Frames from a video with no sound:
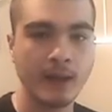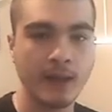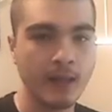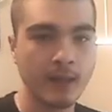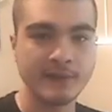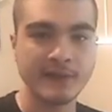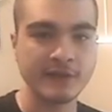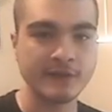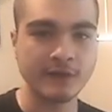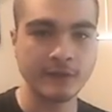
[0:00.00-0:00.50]

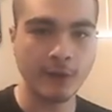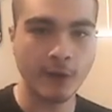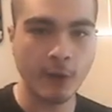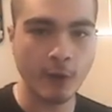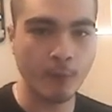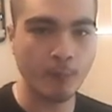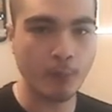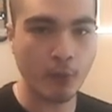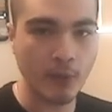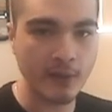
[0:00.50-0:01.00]
That's the
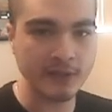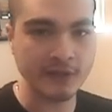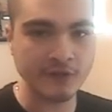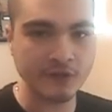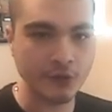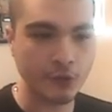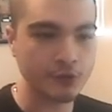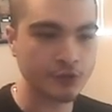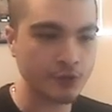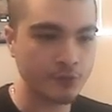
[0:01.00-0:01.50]
whole point of
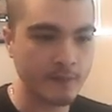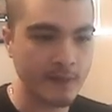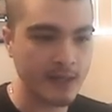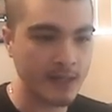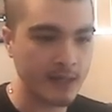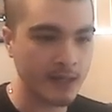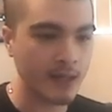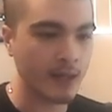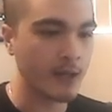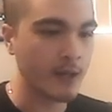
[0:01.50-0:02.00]
social
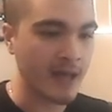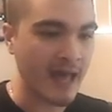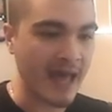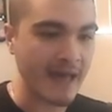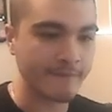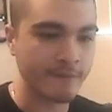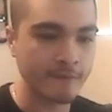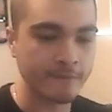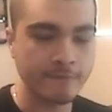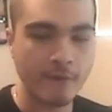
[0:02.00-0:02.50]
media.
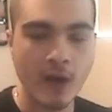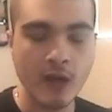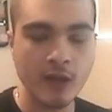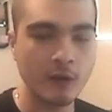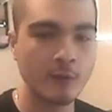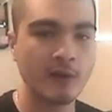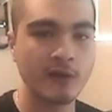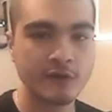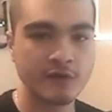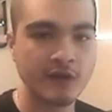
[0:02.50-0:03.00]
Having
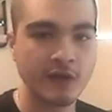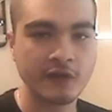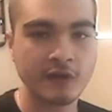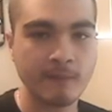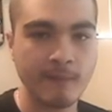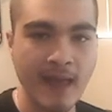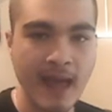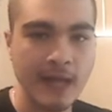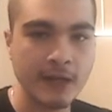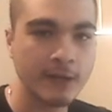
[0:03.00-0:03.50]
followers doesn't
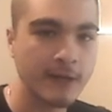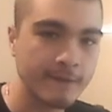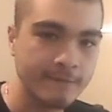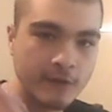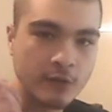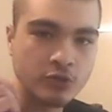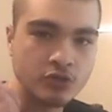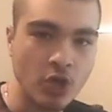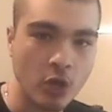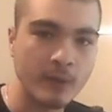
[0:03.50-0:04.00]
matter if
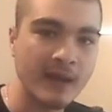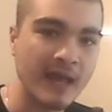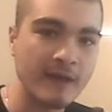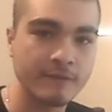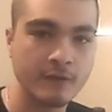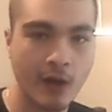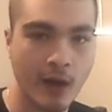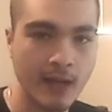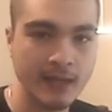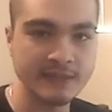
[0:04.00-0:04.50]
you don't have
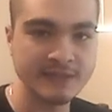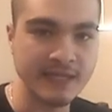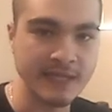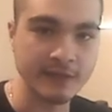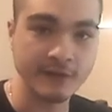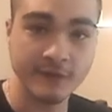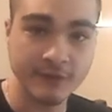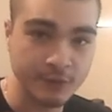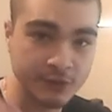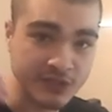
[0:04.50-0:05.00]

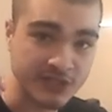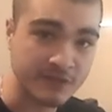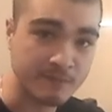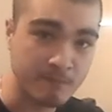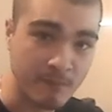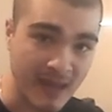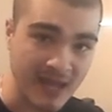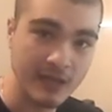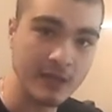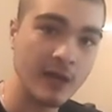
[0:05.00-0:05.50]
content. So just
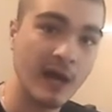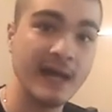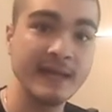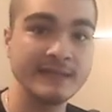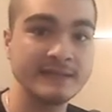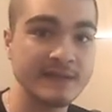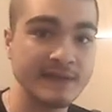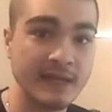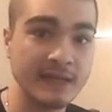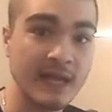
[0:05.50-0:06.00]
make
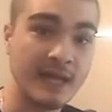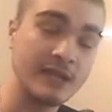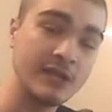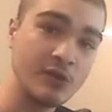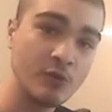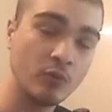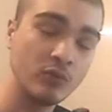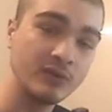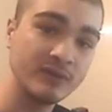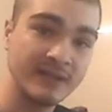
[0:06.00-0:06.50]
content and
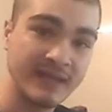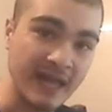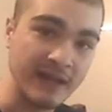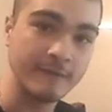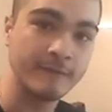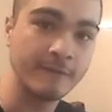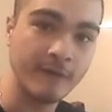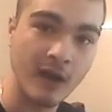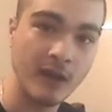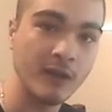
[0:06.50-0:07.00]
you will get
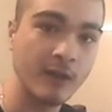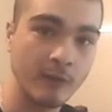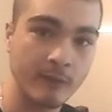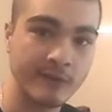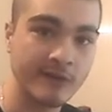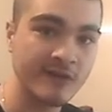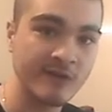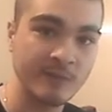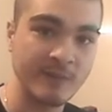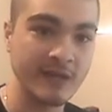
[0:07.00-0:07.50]

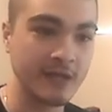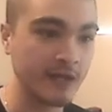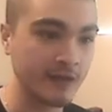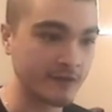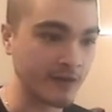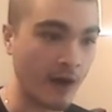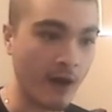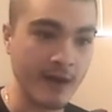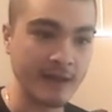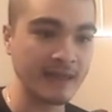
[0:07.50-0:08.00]
followers, because
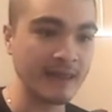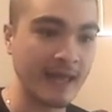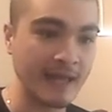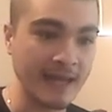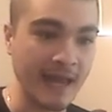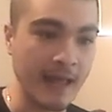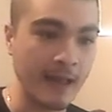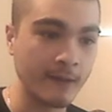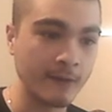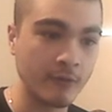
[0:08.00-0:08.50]
online
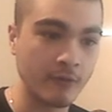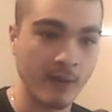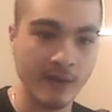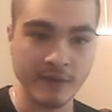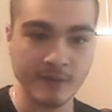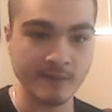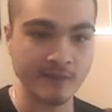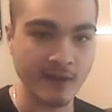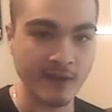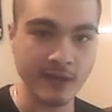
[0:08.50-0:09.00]

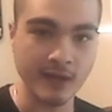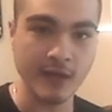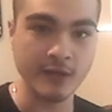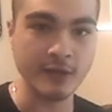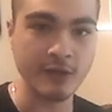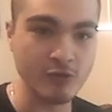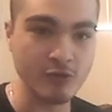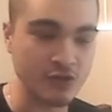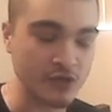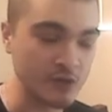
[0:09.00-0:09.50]
algorithms like on
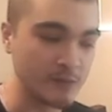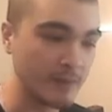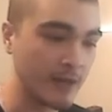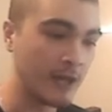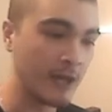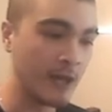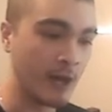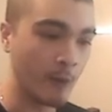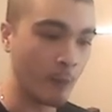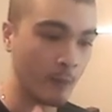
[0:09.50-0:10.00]
YouTube
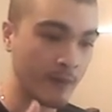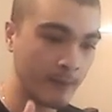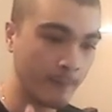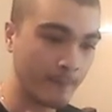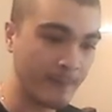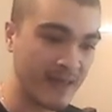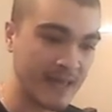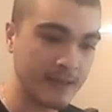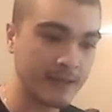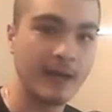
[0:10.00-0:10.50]
will
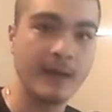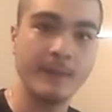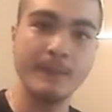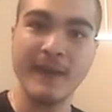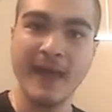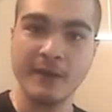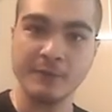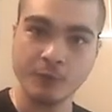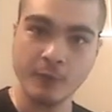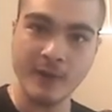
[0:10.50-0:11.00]
pick up
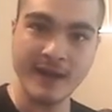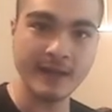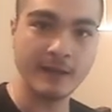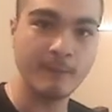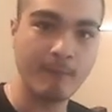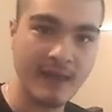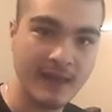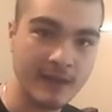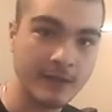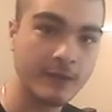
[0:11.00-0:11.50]
and
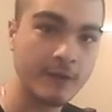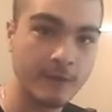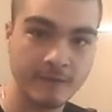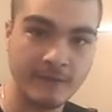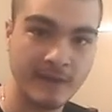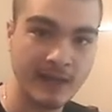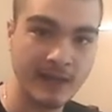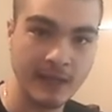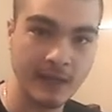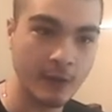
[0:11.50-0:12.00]
recommend your
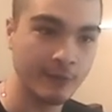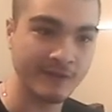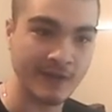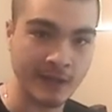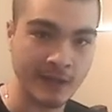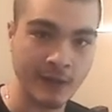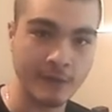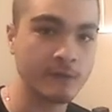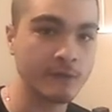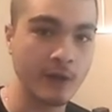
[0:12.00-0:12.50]
videos
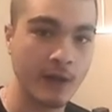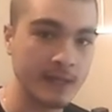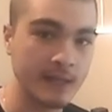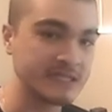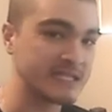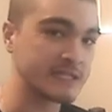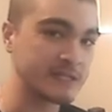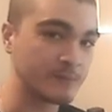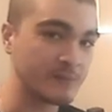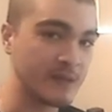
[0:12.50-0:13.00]
and other
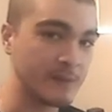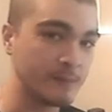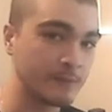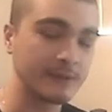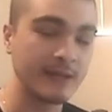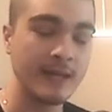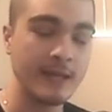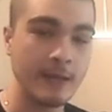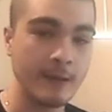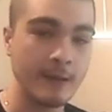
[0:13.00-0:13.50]
content to
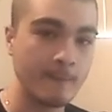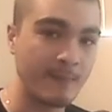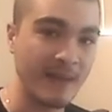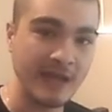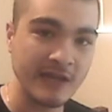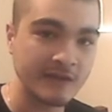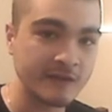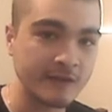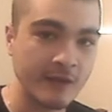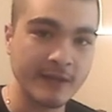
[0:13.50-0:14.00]
people
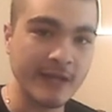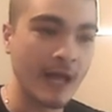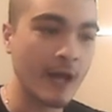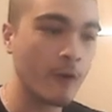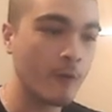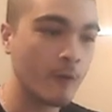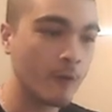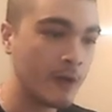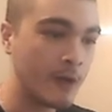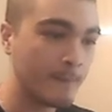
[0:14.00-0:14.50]
based on
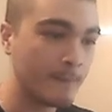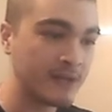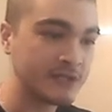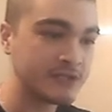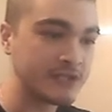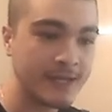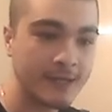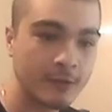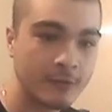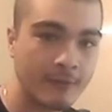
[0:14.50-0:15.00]
how
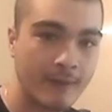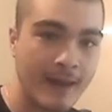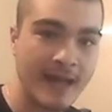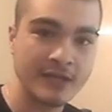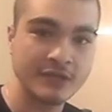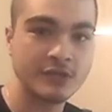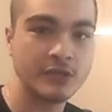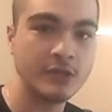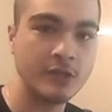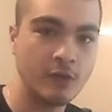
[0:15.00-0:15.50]
much
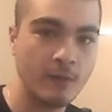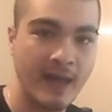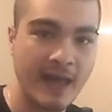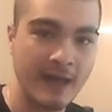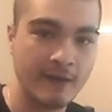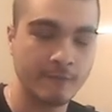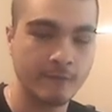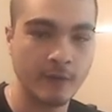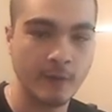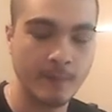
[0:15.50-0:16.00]
interaction you
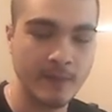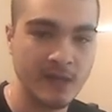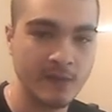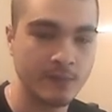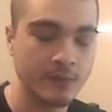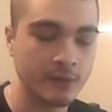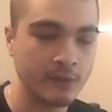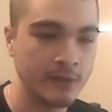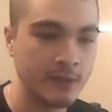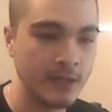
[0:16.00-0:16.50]
have with
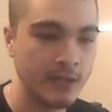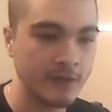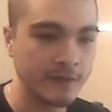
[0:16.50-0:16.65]
people.